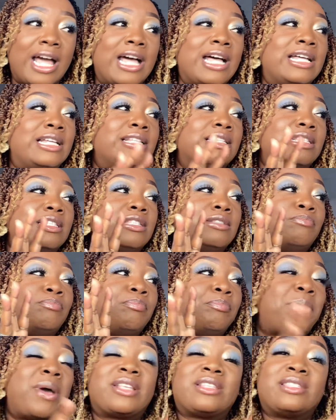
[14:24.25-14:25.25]
as
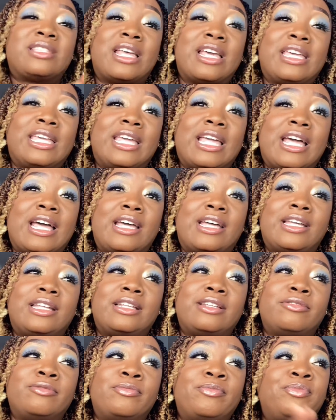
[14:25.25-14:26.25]
best as I
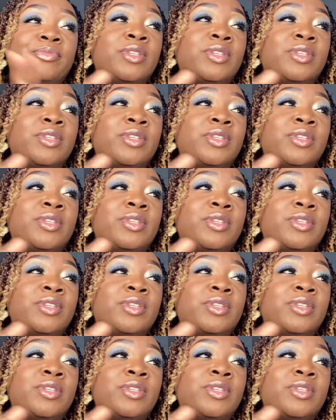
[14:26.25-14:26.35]
can